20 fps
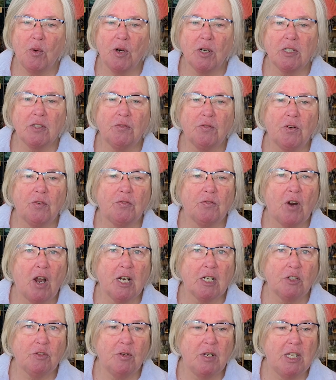worked for
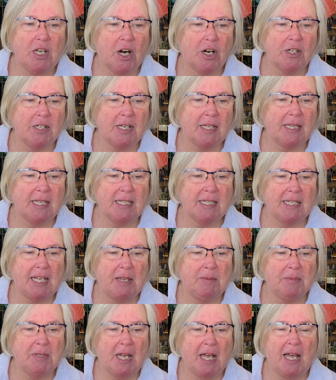Frog Tree Yarns at the
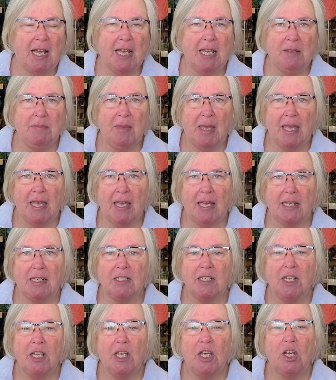same time
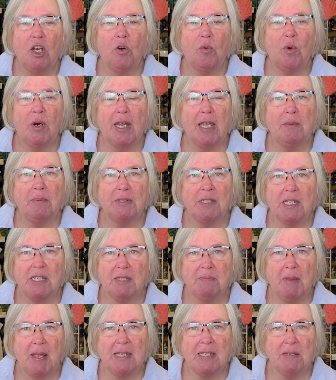and were able to
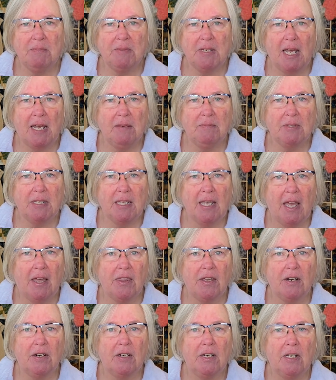spend some time
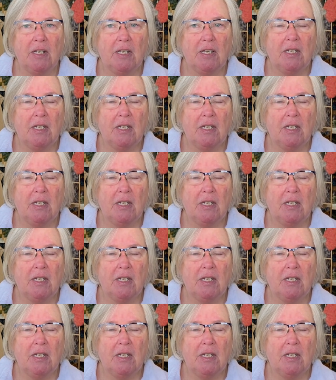together,